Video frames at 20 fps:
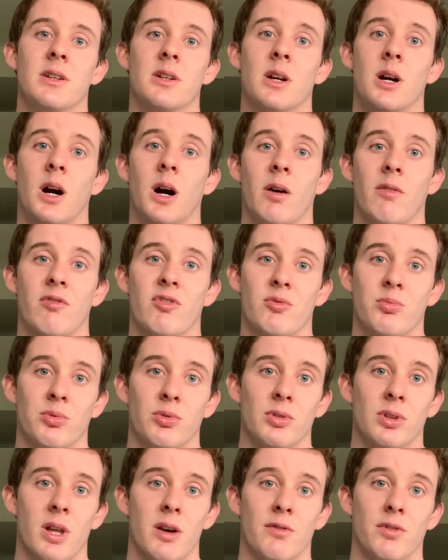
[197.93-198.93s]

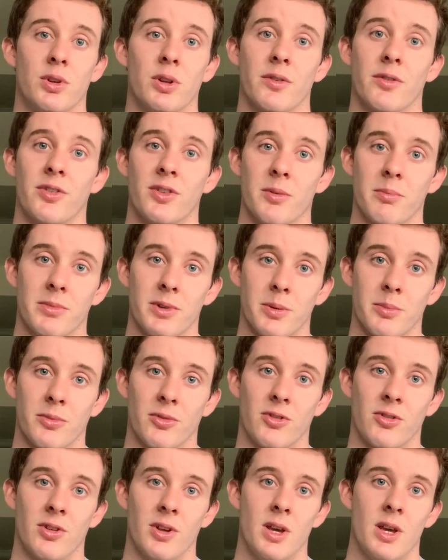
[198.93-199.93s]
comfortable level of
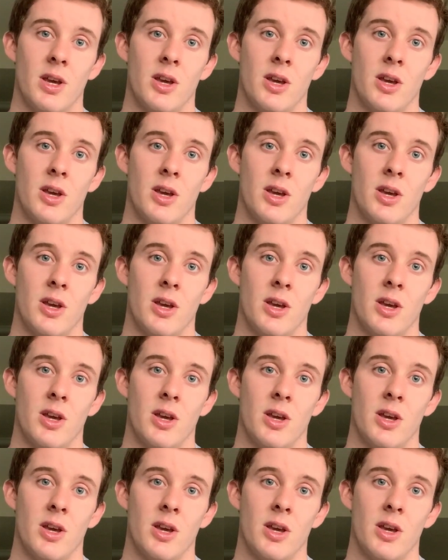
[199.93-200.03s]
symptoms.